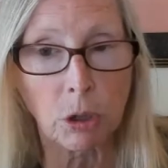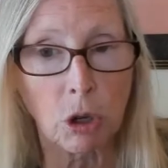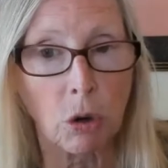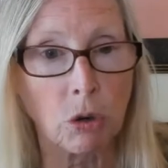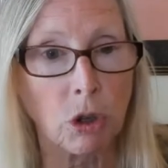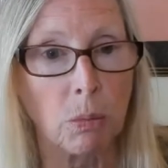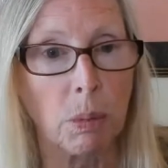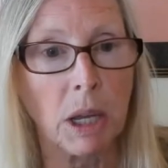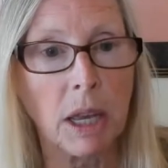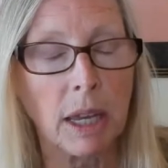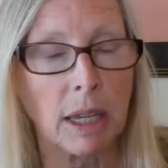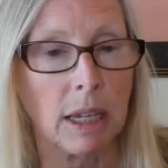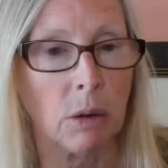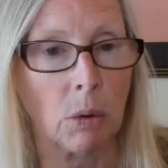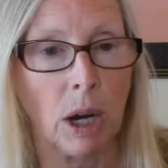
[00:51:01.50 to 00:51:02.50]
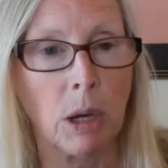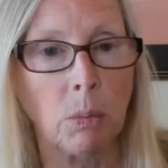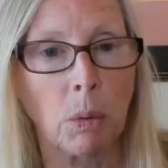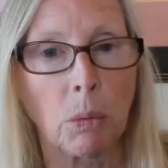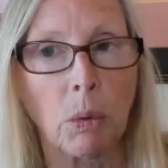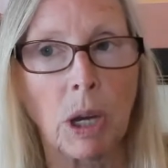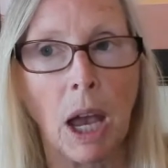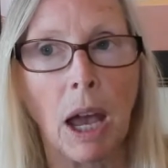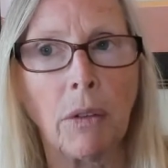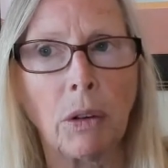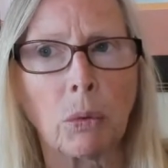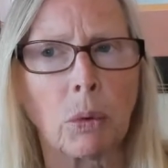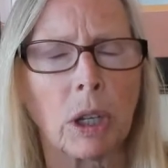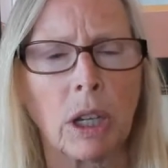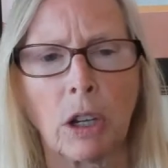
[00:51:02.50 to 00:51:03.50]
coachability, right? But we haven't
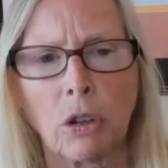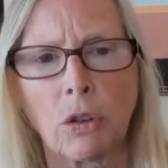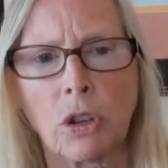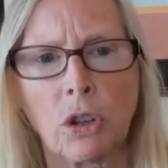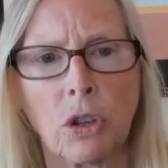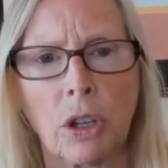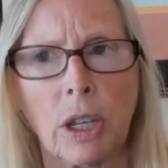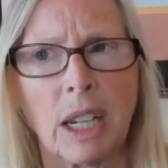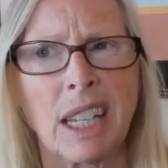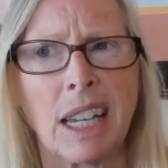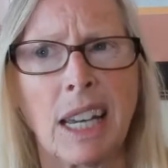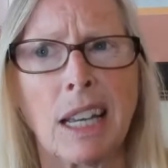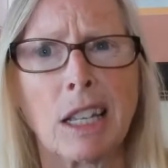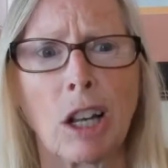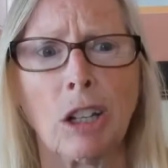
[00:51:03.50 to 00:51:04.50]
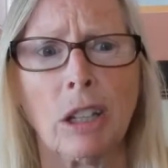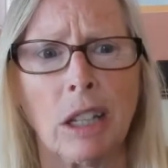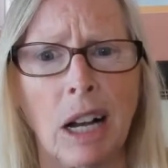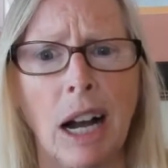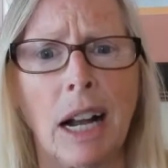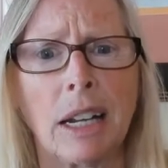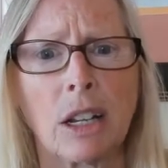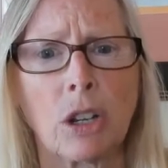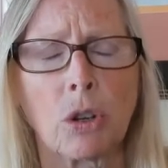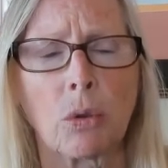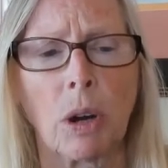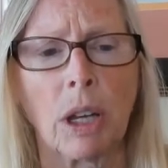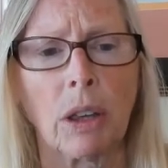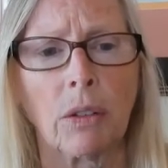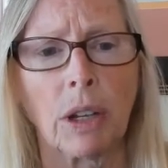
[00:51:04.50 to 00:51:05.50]
really understood it takes a lot of
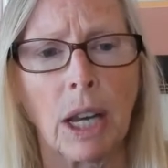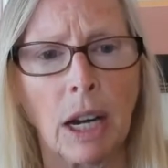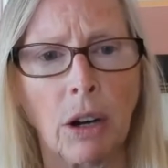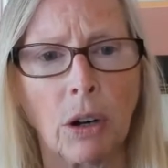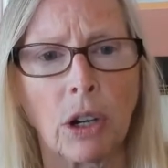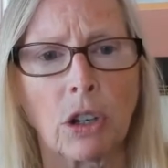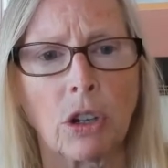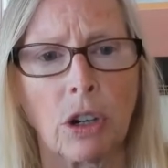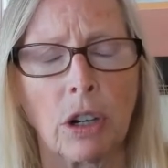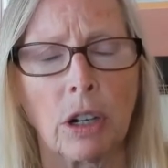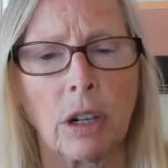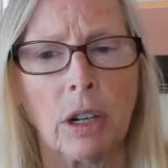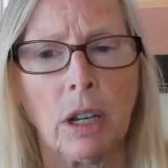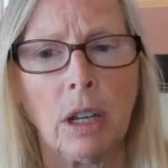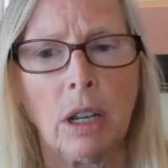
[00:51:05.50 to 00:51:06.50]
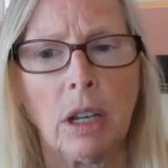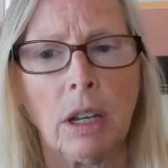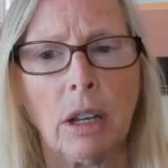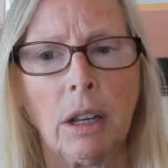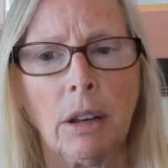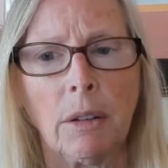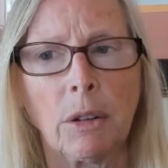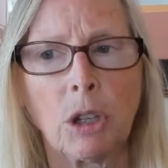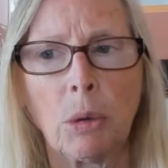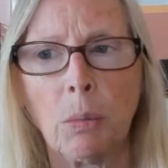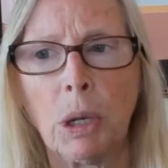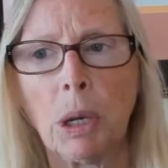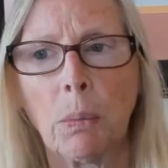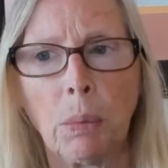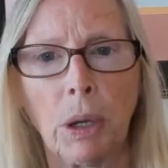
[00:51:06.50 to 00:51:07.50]
strength of character to
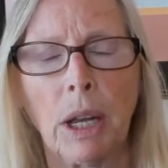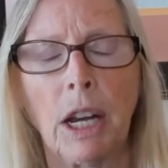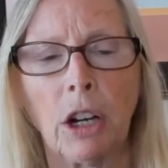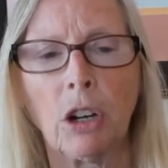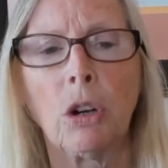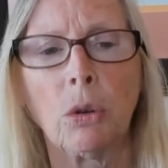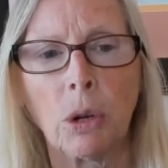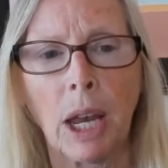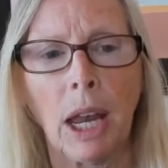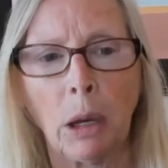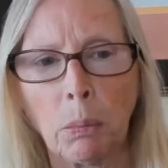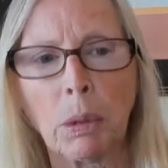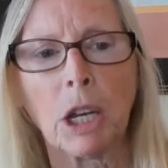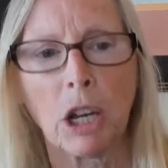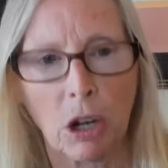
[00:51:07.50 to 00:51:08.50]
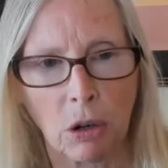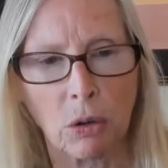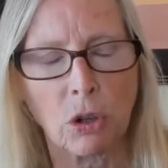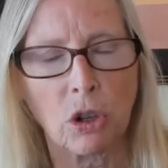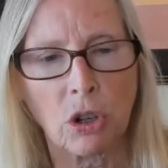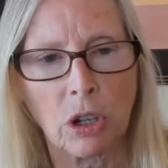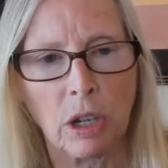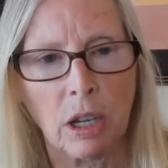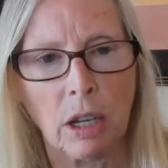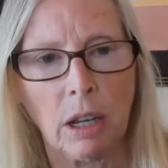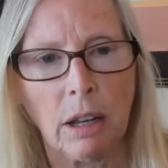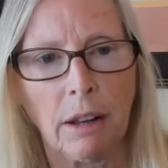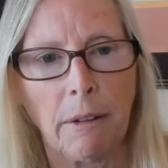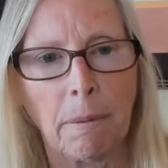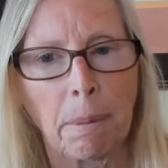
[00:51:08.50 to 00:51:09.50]
be a player who can be coached.
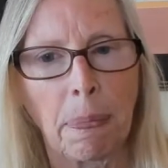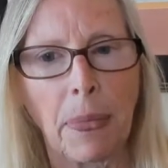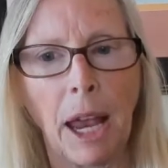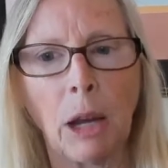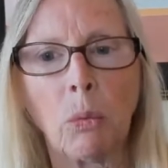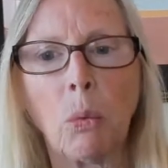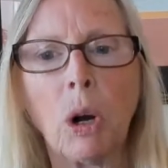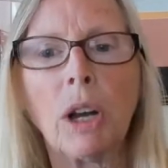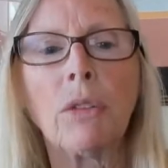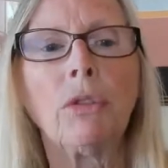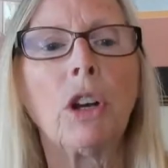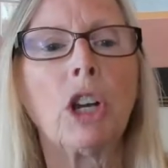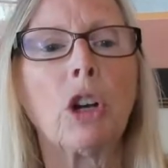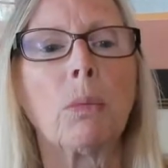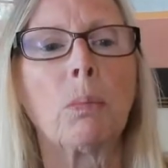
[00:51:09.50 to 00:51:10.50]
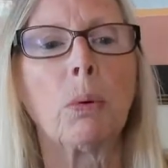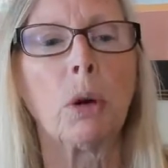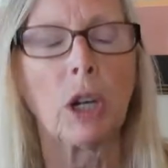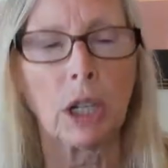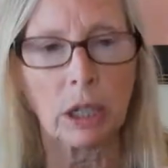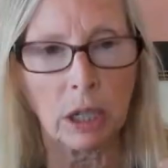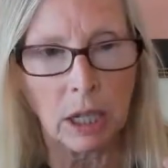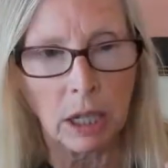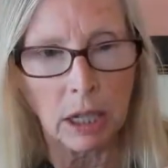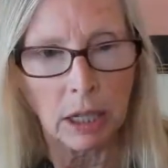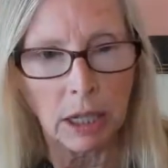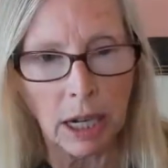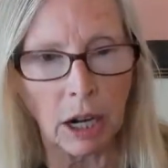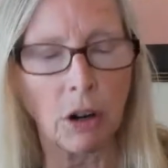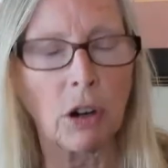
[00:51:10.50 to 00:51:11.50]
And what if we could put
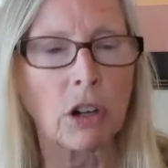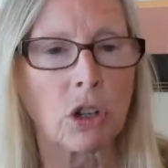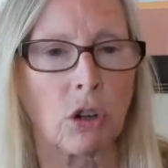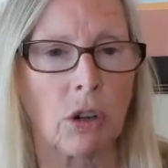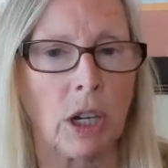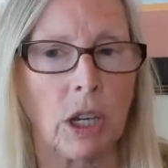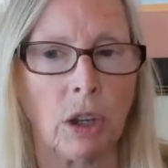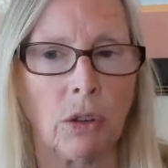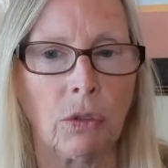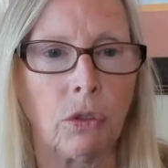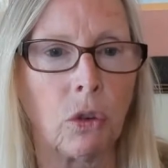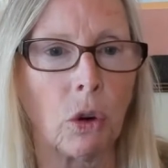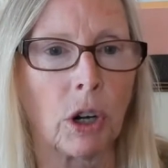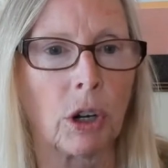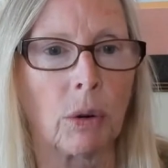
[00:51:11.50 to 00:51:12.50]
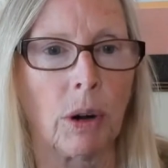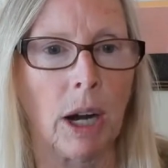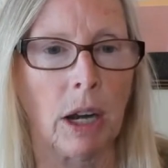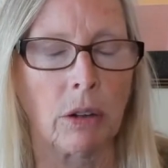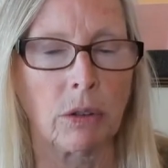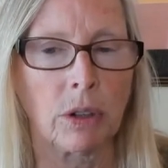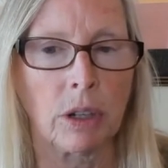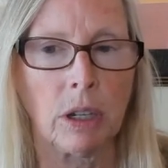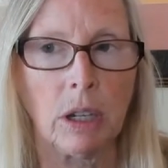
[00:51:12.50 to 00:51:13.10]
character in the foreground,